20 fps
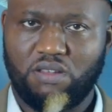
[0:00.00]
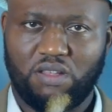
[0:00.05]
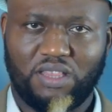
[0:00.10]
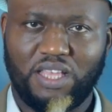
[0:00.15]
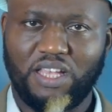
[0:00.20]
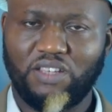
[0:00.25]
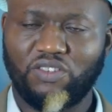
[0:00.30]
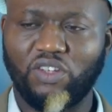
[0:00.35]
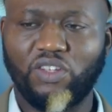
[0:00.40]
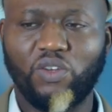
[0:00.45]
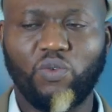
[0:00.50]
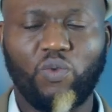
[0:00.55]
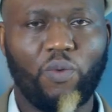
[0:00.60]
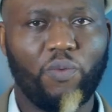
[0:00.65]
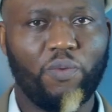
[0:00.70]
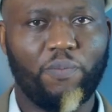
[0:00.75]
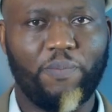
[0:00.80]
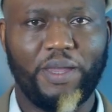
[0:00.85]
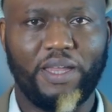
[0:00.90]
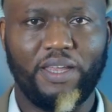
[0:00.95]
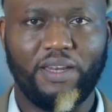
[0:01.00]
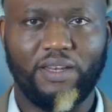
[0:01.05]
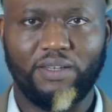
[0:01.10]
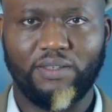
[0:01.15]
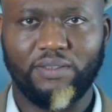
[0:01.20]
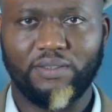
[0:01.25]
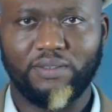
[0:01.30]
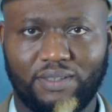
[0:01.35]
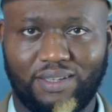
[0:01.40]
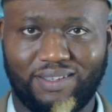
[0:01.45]
There's nothing wrong with
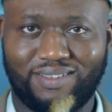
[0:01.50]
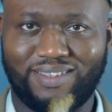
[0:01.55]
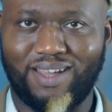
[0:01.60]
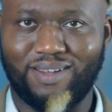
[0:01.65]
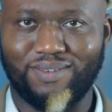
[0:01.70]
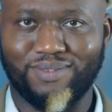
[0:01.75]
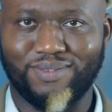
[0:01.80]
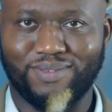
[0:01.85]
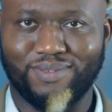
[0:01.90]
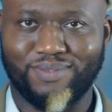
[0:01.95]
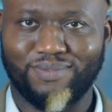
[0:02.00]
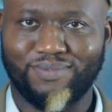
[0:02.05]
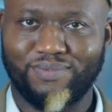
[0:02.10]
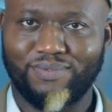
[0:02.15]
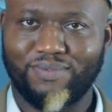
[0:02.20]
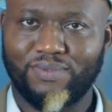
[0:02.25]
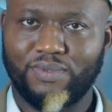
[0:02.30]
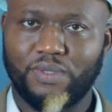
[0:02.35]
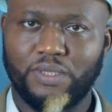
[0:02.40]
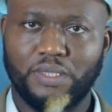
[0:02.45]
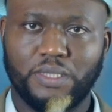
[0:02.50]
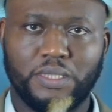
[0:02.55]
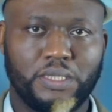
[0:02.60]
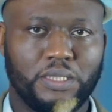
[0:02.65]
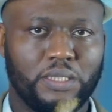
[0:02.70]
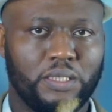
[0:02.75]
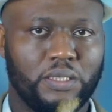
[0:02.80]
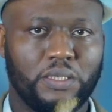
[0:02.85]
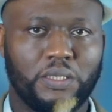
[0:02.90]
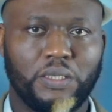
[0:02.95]
being a tout.
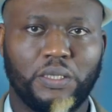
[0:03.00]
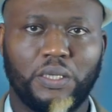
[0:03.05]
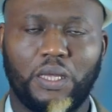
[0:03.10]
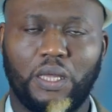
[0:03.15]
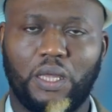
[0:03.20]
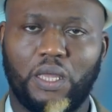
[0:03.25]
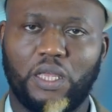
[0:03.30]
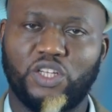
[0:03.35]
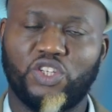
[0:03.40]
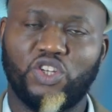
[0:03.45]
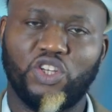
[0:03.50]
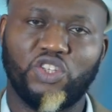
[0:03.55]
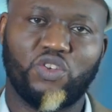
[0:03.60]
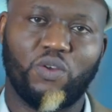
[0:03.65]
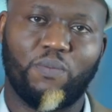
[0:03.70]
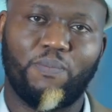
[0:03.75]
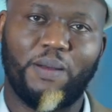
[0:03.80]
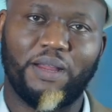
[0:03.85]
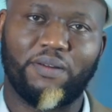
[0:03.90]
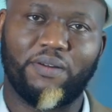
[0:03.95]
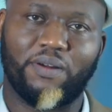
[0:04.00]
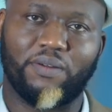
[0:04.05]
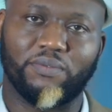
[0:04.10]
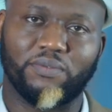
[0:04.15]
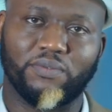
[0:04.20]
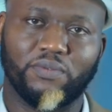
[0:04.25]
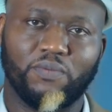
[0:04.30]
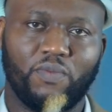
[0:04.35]
It's just your background.